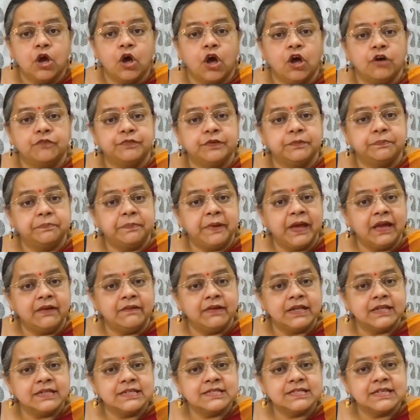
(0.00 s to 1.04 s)
of her
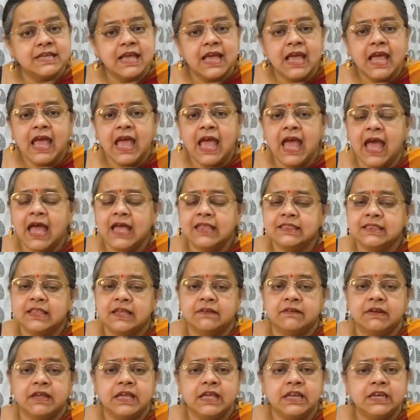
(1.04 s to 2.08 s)
parents and
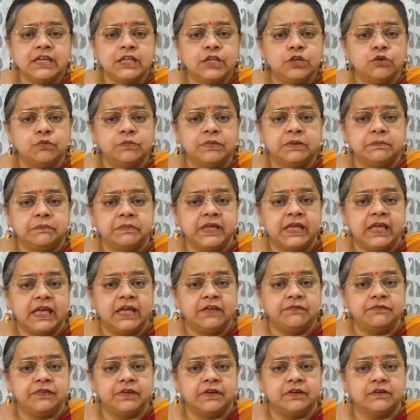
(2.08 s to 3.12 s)
their inhuman
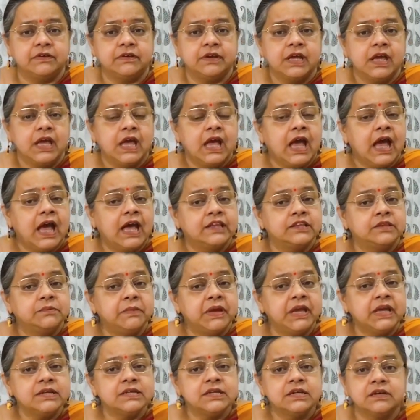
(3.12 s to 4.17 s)
behavior has
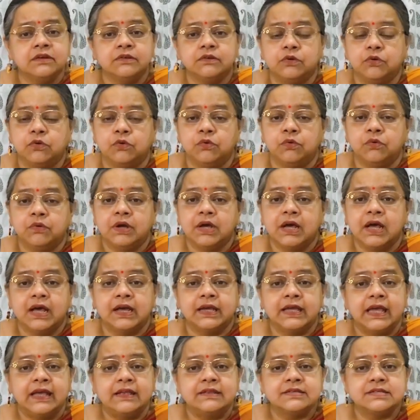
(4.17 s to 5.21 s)
made her go
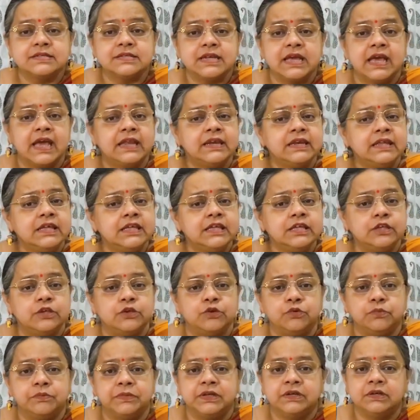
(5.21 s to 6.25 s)
against any
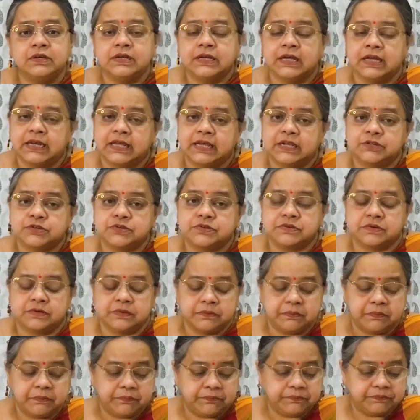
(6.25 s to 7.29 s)
human connection.
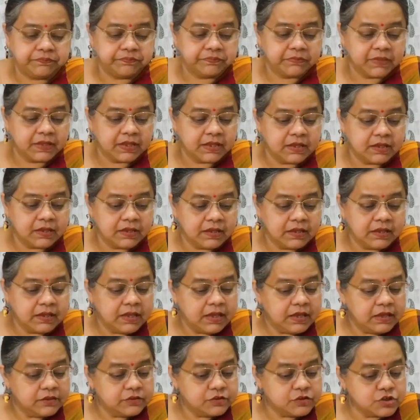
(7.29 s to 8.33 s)

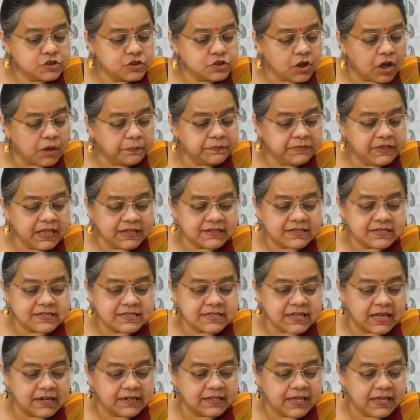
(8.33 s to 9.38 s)
Stop that
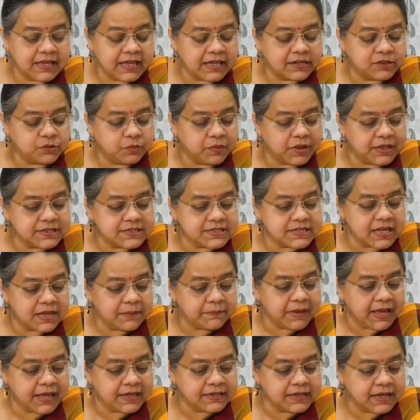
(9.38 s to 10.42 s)
sulking at once,
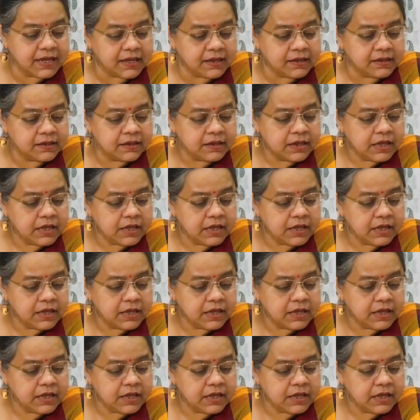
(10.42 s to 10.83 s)
Amanda.